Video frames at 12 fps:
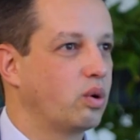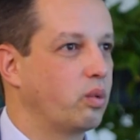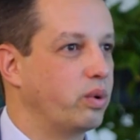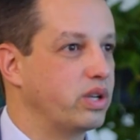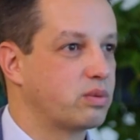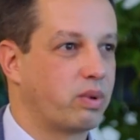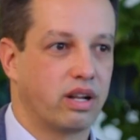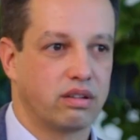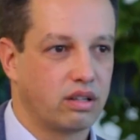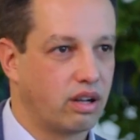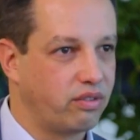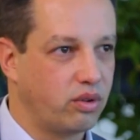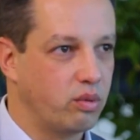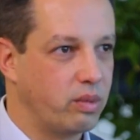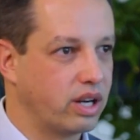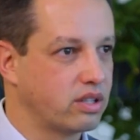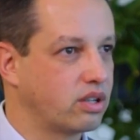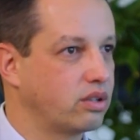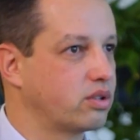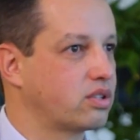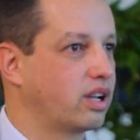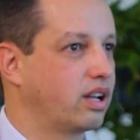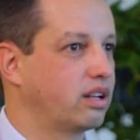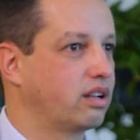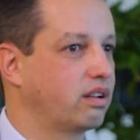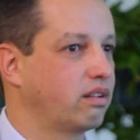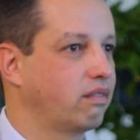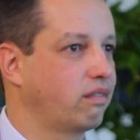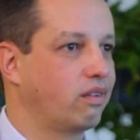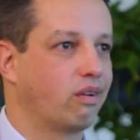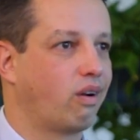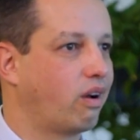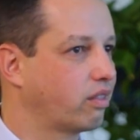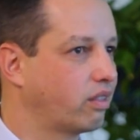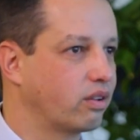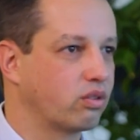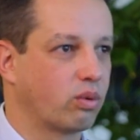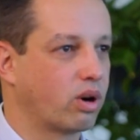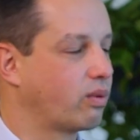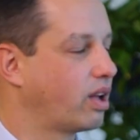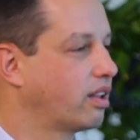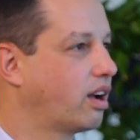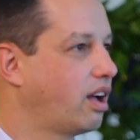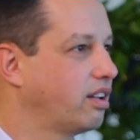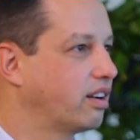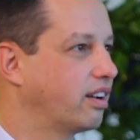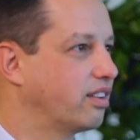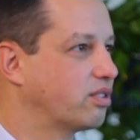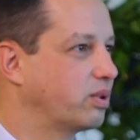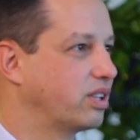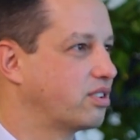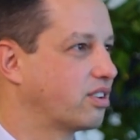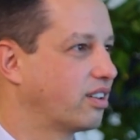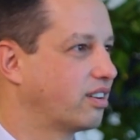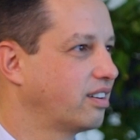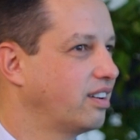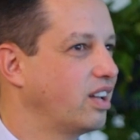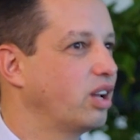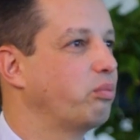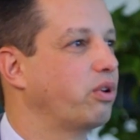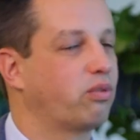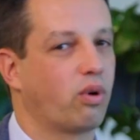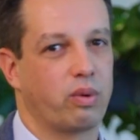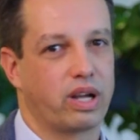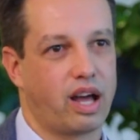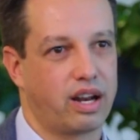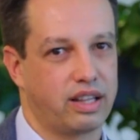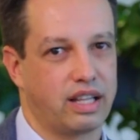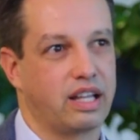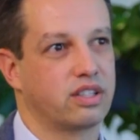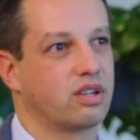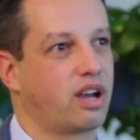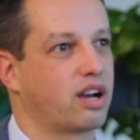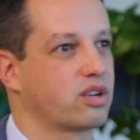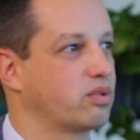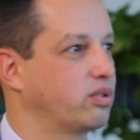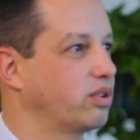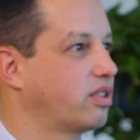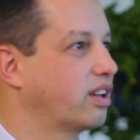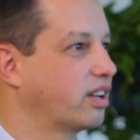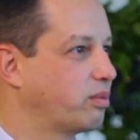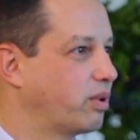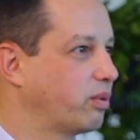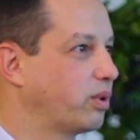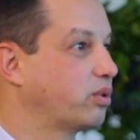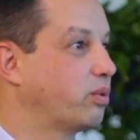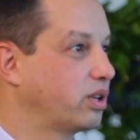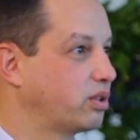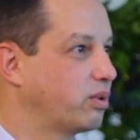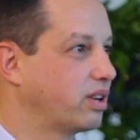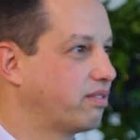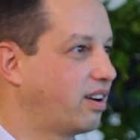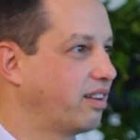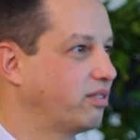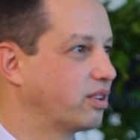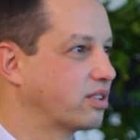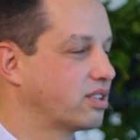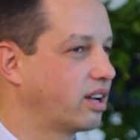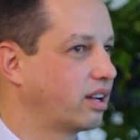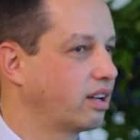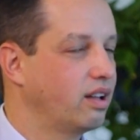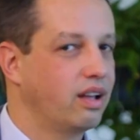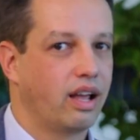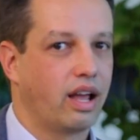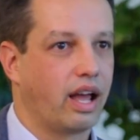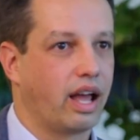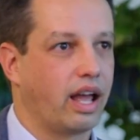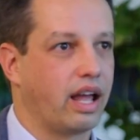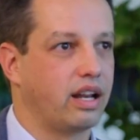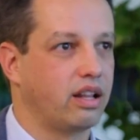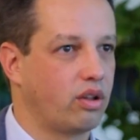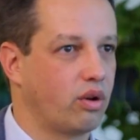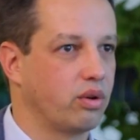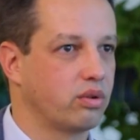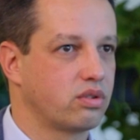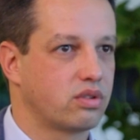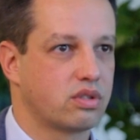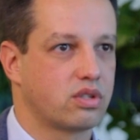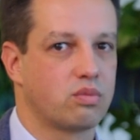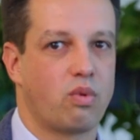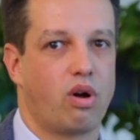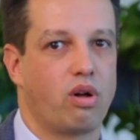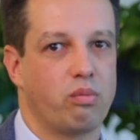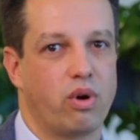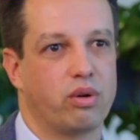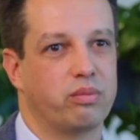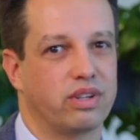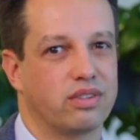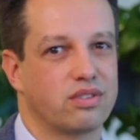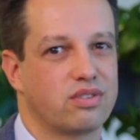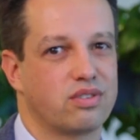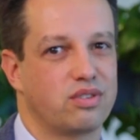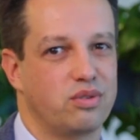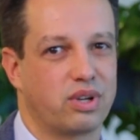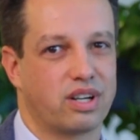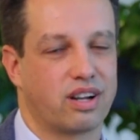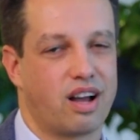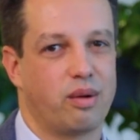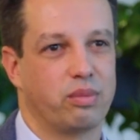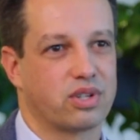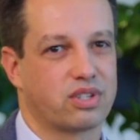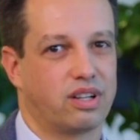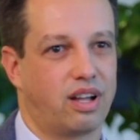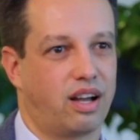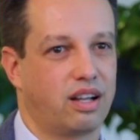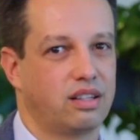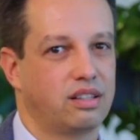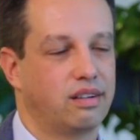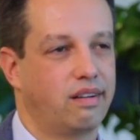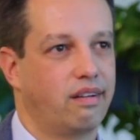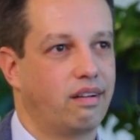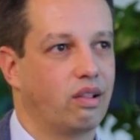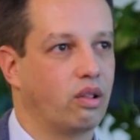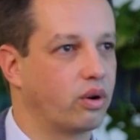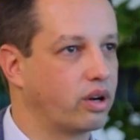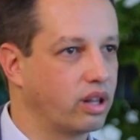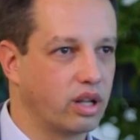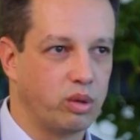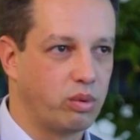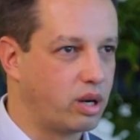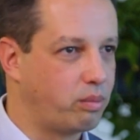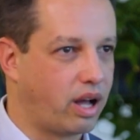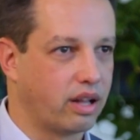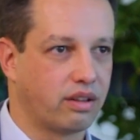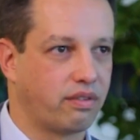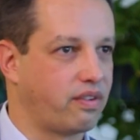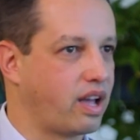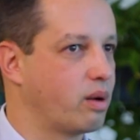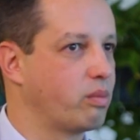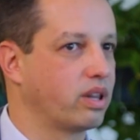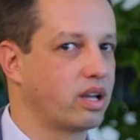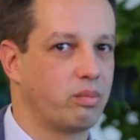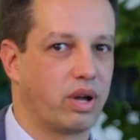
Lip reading: We spent a few minutes understanding, how things were around the holidays with each other before we got into actual thinking about what 2025 looks like. And in those small moments, you can accomplish a lot, learn a little bit about the family,